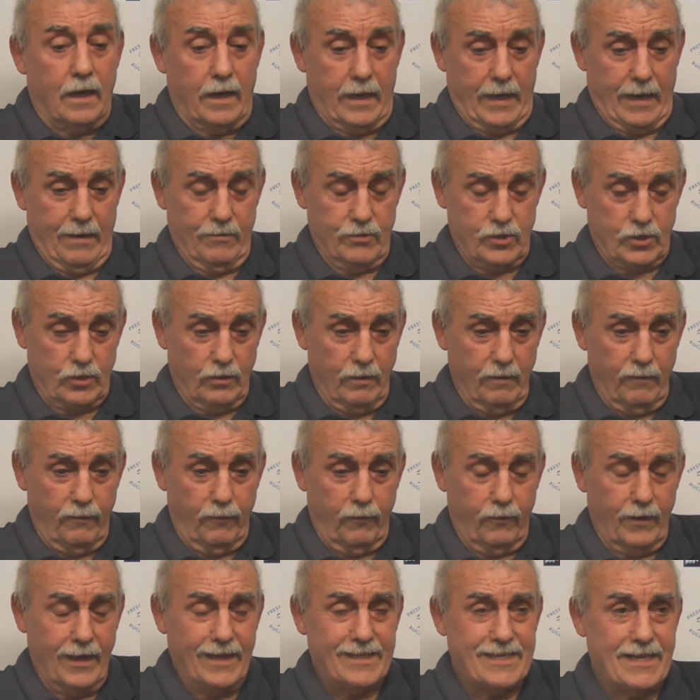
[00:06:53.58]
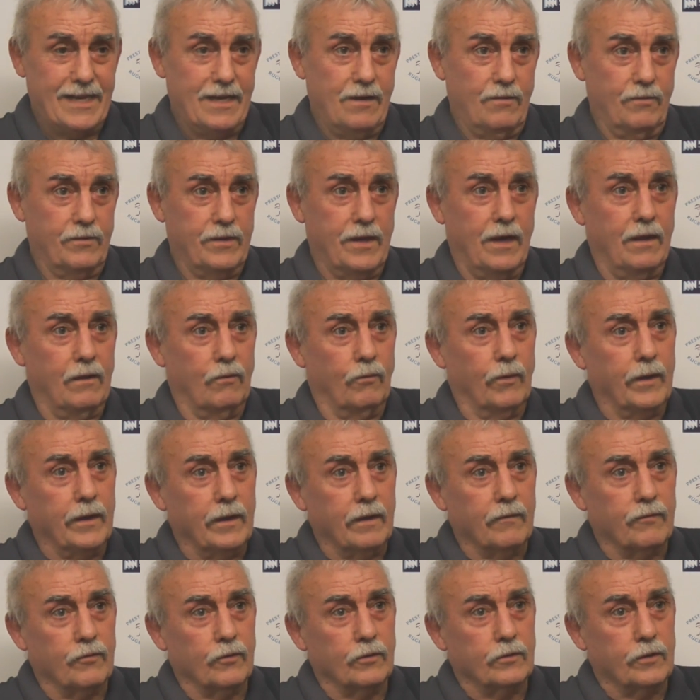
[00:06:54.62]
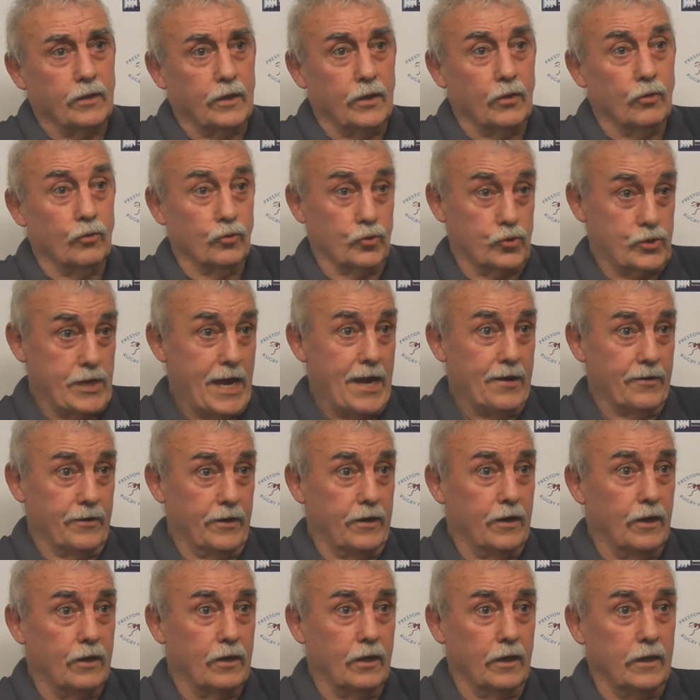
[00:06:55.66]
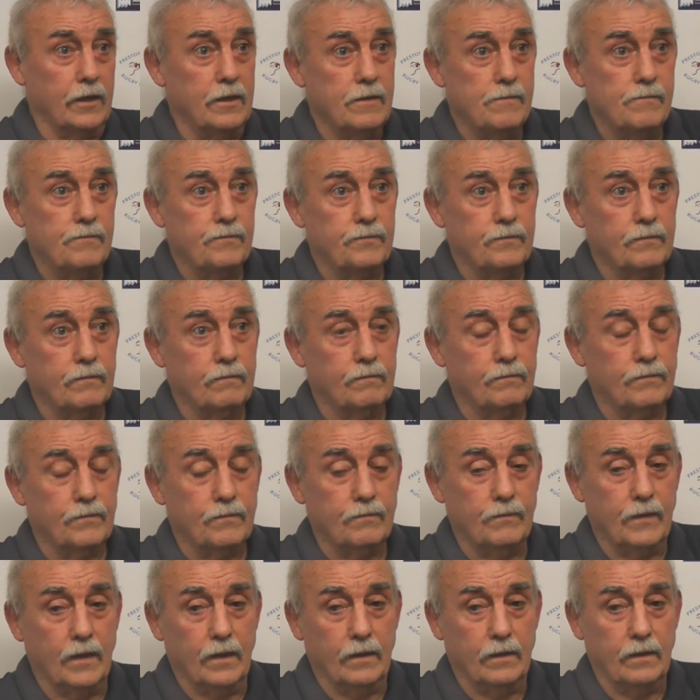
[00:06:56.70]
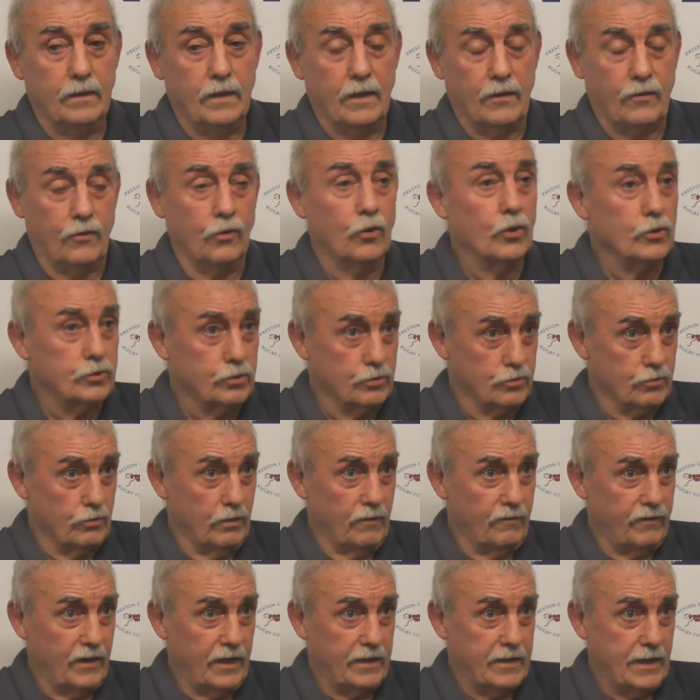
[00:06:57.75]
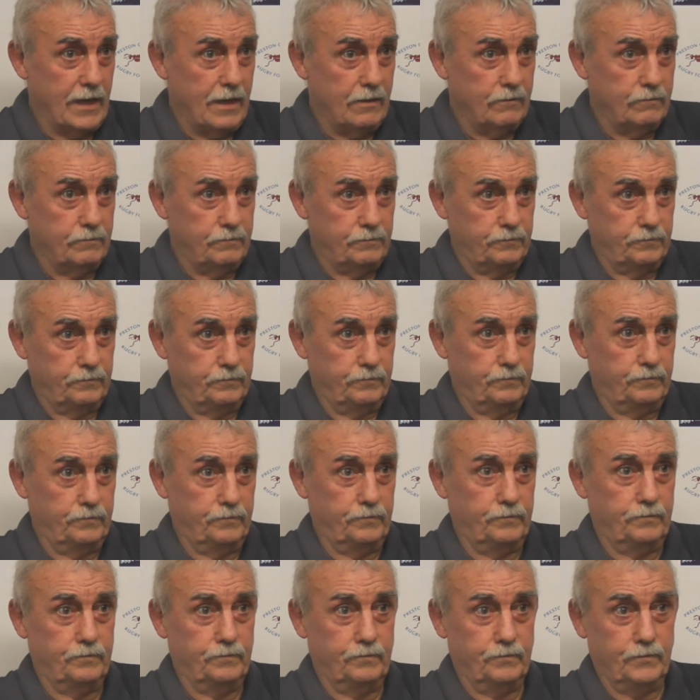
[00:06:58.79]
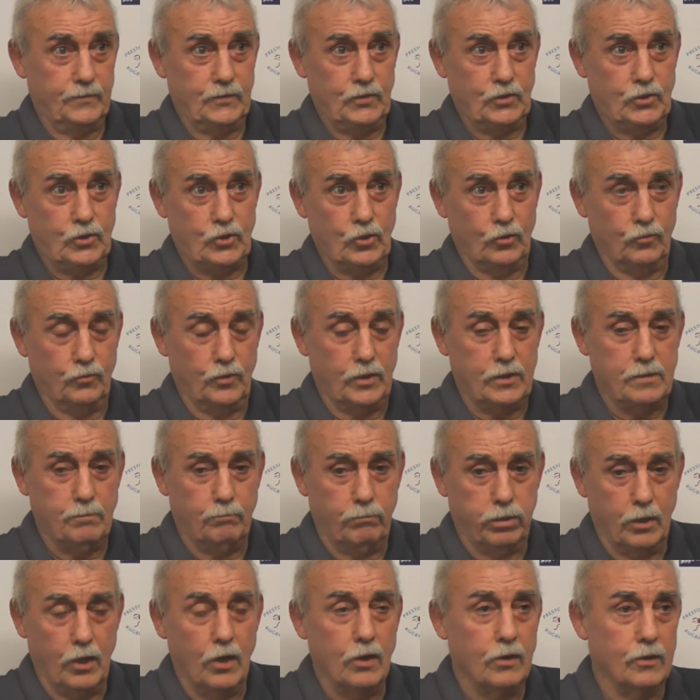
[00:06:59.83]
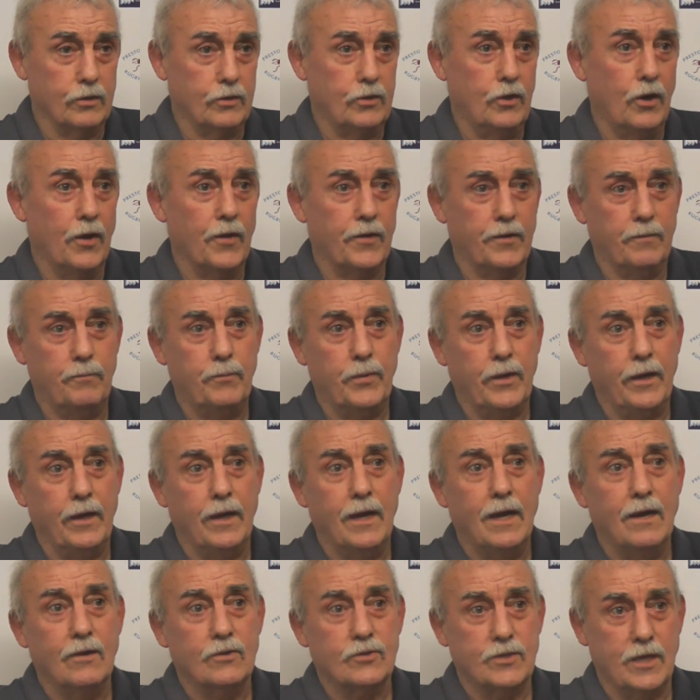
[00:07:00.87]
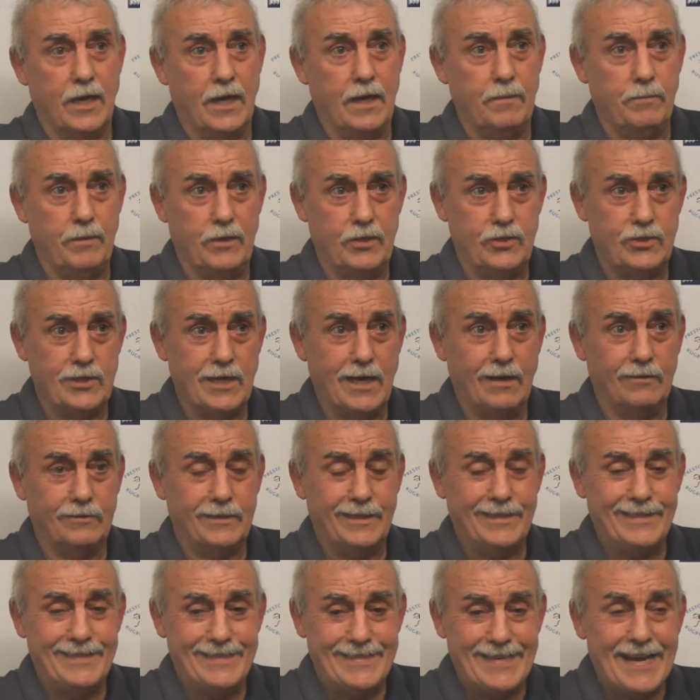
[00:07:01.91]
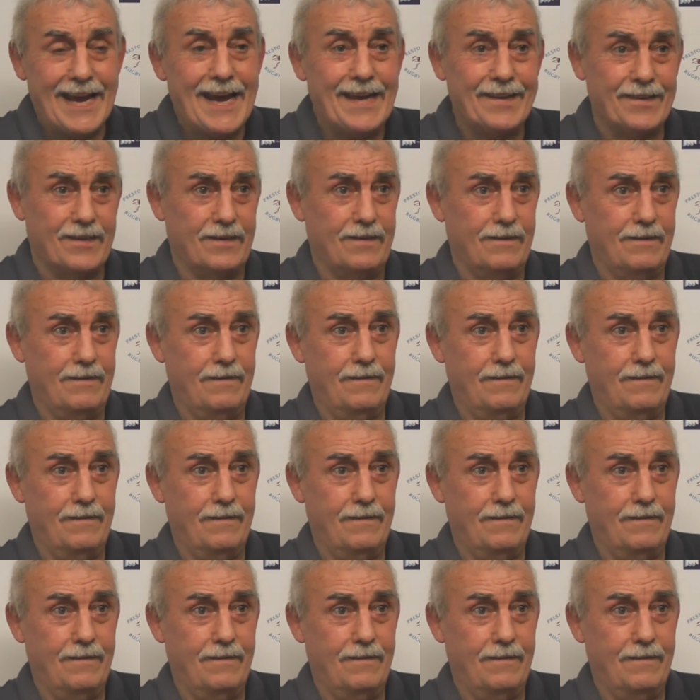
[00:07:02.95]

And I was going flat out down the wing in front of the old stand at Otley. Well, I thought I was going flat out. Suddenly this blonde god appeared outside me shouting, Dad!